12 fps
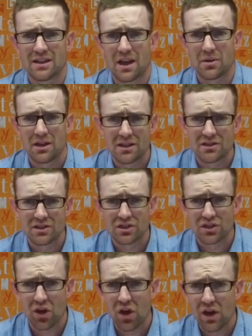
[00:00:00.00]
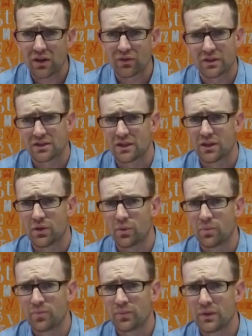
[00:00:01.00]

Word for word: happening inside of the cell.